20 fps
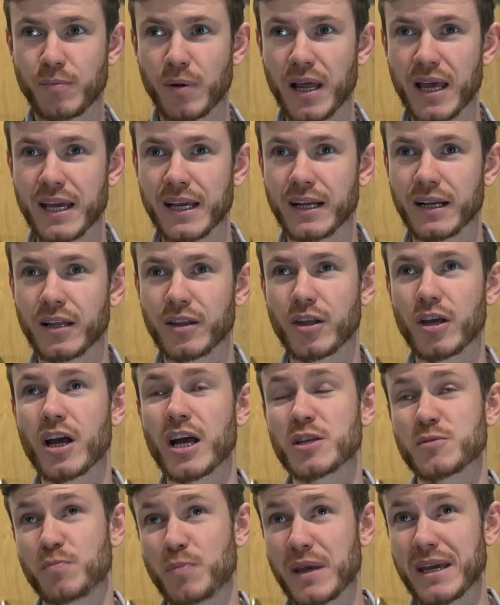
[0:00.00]
playing
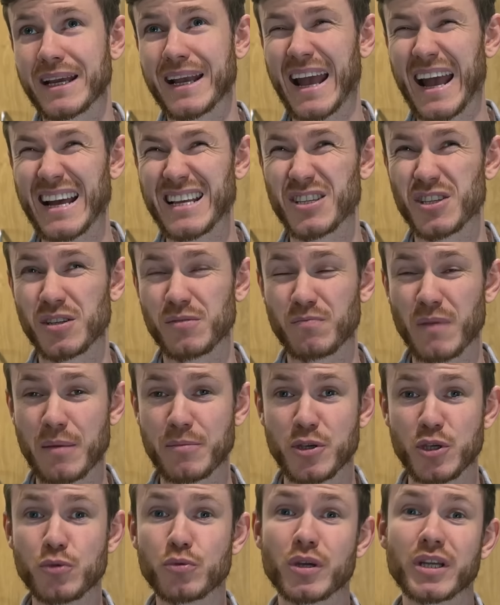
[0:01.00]
as big as
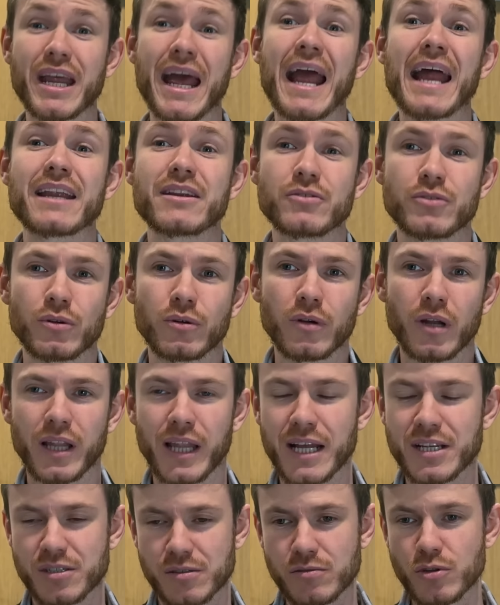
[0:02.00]
maybe you could handle, like
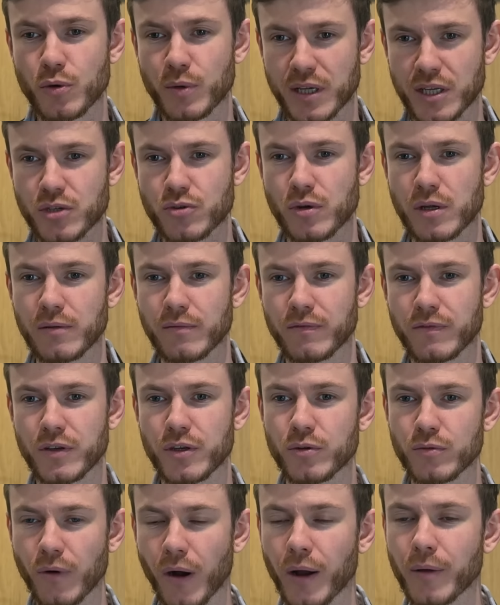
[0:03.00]
that's too extreme for
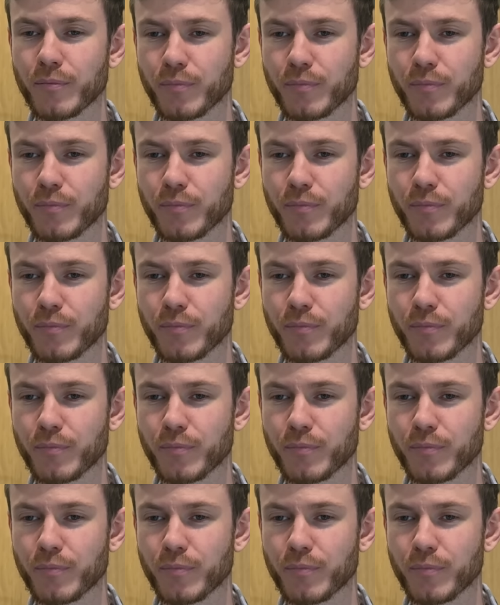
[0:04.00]
you, right?